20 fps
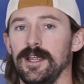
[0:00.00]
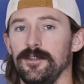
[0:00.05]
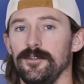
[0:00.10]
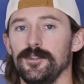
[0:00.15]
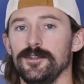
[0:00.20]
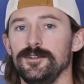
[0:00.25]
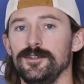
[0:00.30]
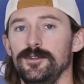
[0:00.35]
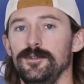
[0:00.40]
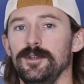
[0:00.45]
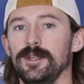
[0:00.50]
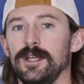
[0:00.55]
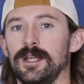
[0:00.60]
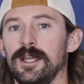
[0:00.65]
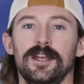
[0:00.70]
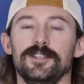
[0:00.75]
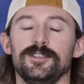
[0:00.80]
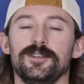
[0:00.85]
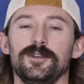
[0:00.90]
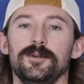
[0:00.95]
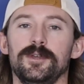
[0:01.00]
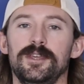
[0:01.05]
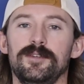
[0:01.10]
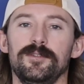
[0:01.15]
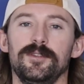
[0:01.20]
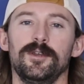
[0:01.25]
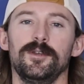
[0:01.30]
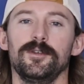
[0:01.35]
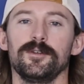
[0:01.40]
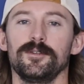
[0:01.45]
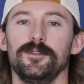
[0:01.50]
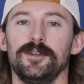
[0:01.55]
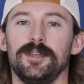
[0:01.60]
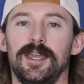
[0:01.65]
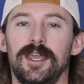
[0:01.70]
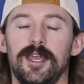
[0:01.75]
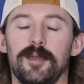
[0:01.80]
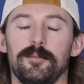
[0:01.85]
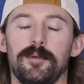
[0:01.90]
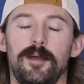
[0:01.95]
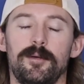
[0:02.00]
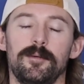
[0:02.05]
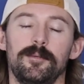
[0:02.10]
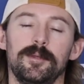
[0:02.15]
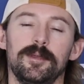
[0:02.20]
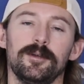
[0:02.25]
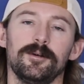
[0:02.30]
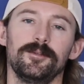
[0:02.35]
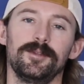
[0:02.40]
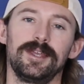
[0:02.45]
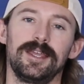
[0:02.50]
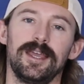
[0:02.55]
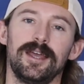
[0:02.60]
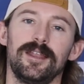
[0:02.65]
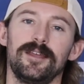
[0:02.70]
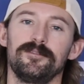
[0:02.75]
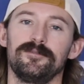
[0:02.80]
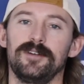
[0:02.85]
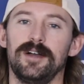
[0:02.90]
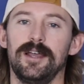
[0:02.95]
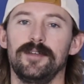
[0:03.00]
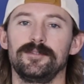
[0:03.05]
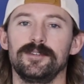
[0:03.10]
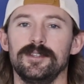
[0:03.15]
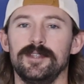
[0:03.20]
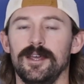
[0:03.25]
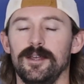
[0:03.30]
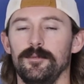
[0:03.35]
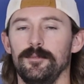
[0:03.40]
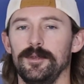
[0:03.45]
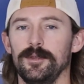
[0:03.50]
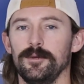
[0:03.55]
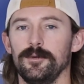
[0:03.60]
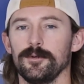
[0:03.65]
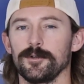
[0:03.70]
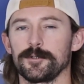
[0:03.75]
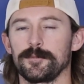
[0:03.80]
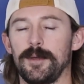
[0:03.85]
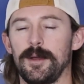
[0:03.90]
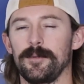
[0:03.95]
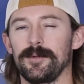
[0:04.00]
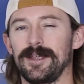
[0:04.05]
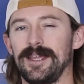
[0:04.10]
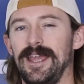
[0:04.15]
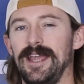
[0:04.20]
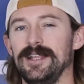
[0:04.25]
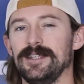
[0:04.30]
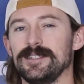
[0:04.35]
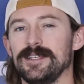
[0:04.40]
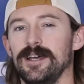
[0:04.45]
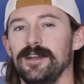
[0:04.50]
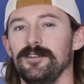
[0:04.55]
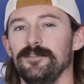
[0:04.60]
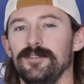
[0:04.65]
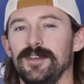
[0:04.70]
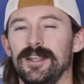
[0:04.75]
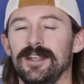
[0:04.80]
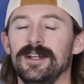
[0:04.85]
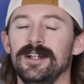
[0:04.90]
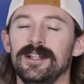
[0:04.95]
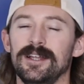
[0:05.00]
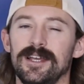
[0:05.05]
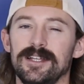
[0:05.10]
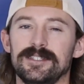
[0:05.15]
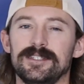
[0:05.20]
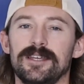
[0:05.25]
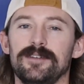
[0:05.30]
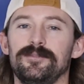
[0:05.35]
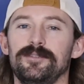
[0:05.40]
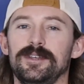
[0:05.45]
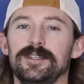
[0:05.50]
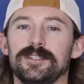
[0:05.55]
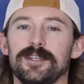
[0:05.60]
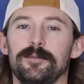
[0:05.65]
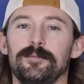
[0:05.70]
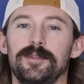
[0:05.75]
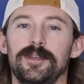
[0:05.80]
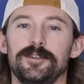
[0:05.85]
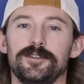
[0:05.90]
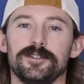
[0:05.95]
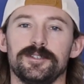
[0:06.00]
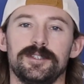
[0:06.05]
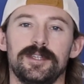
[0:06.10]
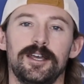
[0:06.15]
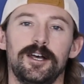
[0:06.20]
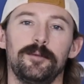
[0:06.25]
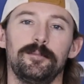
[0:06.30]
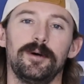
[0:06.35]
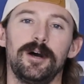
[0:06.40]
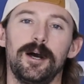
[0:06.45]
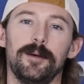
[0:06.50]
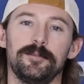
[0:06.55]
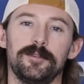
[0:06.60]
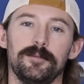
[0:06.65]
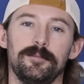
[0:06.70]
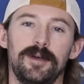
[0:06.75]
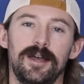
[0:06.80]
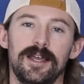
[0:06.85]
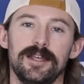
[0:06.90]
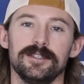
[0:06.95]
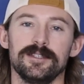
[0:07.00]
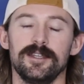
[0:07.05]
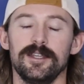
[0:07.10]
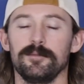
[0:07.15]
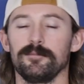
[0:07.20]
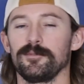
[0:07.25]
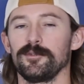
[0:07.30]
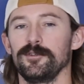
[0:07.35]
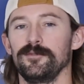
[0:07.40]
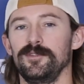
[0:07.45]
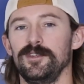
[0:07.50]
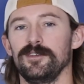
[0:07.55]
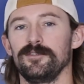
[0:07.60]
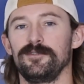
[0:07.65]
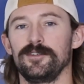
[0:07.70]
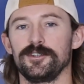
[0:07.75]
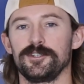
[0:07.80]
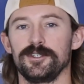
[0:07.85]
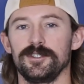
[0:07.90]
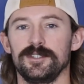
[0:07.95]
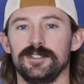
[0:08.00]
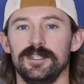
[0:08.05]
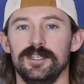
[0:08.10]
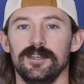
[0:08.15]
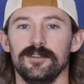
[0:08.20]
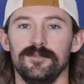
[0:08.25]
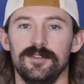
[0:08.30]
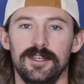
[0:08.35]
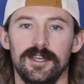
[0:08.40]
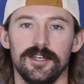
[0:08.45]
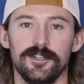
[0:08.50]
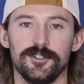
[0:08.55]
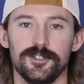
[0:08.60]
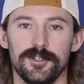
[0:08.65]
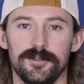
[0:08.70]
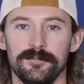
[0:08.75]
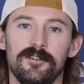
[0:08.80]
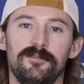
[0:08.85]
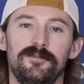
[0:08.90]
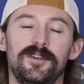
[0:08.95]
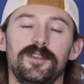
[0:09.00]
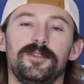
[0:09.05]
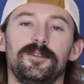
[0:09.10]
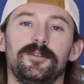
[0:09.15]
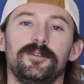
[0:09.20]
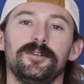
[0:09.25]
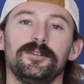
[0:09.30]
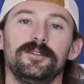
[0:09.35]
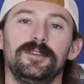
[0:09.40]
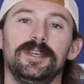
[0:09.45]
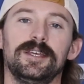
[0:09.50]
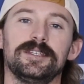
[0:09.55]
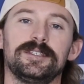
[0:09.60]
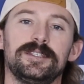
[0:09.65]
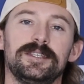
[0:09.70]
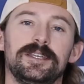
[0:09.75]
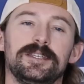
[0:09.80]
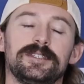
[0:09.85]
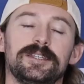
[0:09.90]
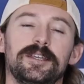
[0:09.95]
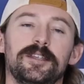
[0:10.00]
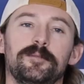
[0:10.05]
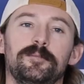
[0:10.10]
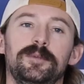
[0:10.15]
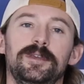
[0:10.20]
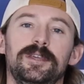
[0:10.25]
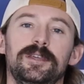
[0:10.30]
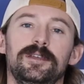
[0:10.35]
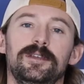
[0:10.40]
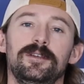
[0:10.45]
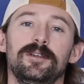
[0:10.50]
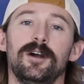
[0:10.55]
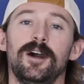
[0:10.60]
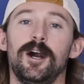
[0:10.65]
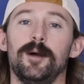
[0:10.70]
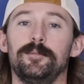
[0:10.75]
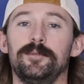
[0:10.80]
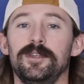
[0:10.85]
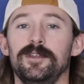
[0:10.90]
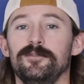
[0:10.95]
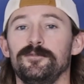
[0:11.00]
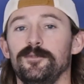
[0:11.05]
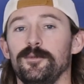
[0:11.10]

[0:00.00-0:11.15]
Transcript: and the tuning. And so even though you're looking at probably only getting five to ten wheel horsepower gains out of it, it's definitely something just to help optimize and improve the efficiency of the engine. Fifth on our list is going to be opting